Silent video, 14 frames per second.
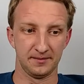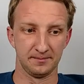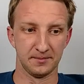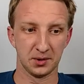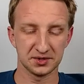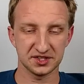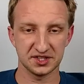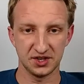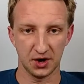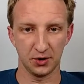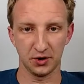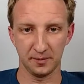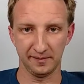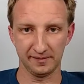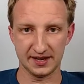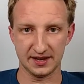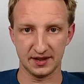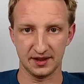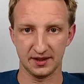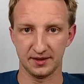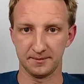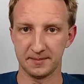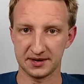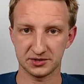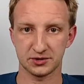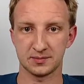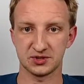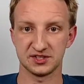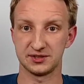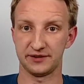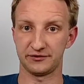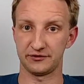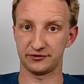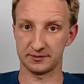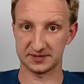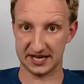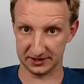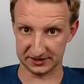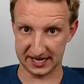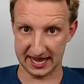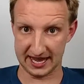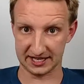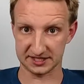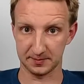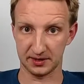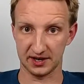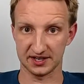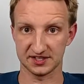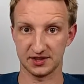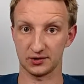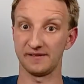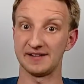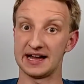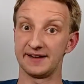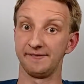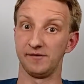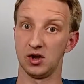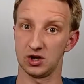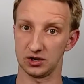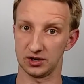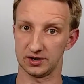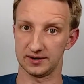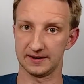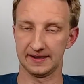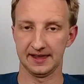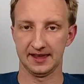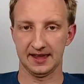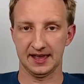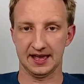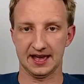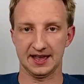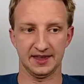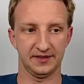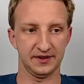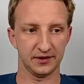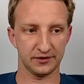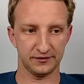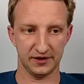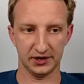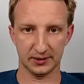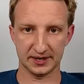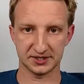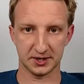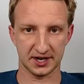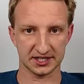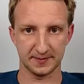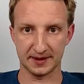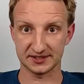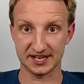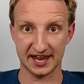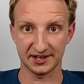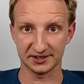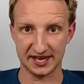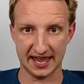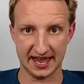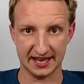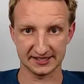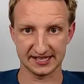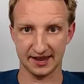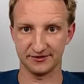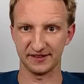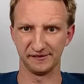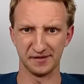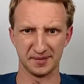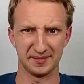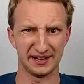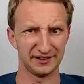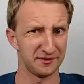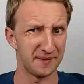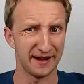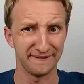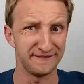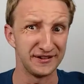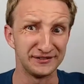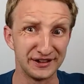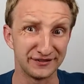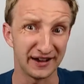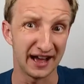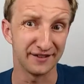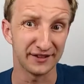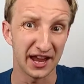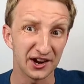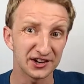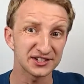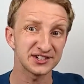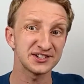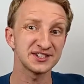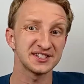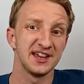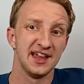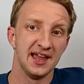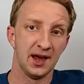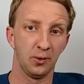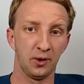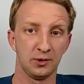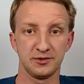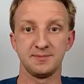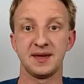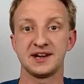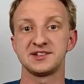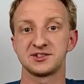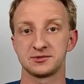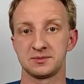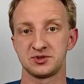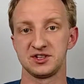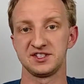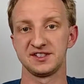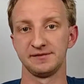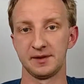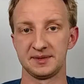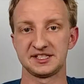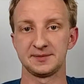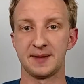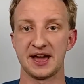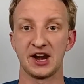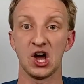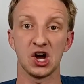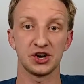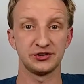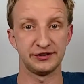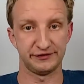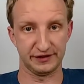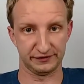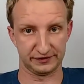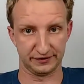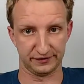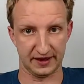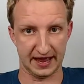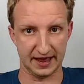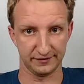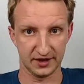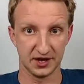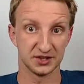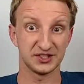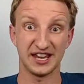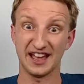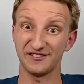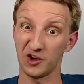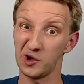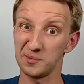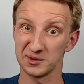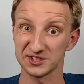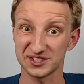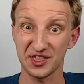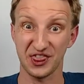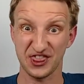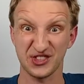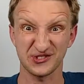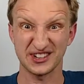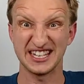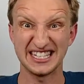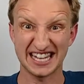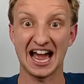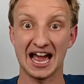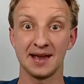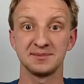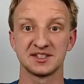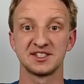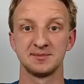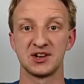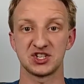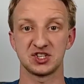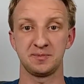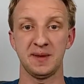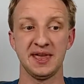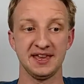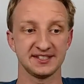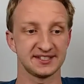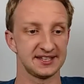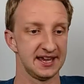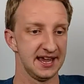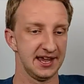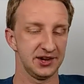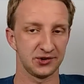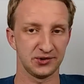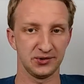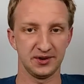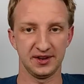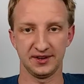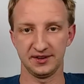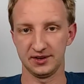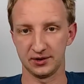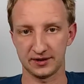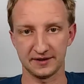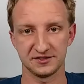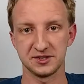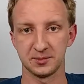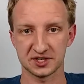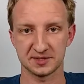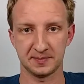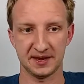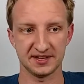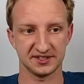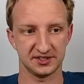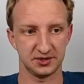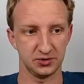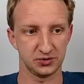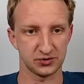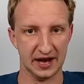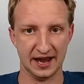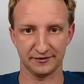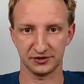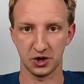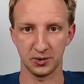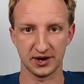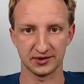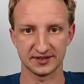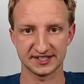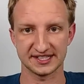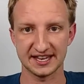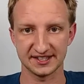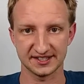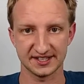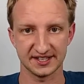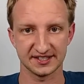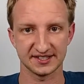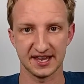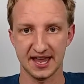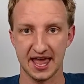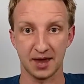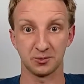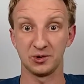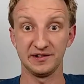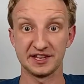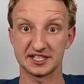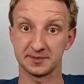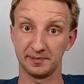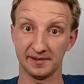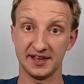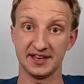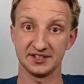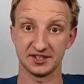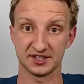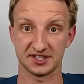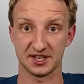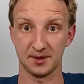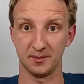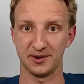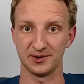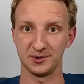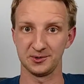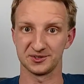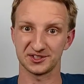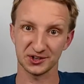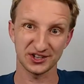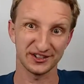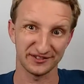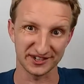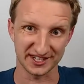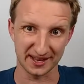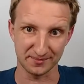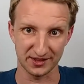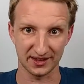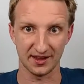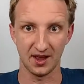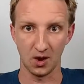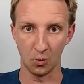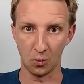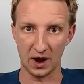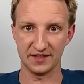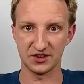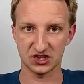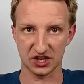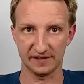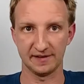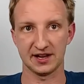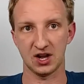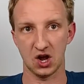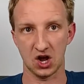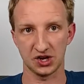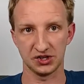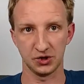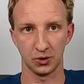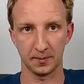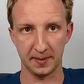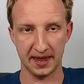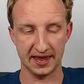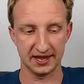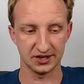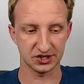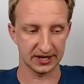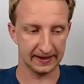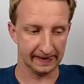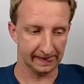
Most notably, meta descriptions are different from title tags because they're a lot longer. In the other video, I talked about title tags having a limit of about 55 characters. Well, with meta descriptions, the limit's about 155. So you have almost 3 times as much space. It gives you more space to draft coherent sentences and really explain to someone who's searching for something why they should click on your page.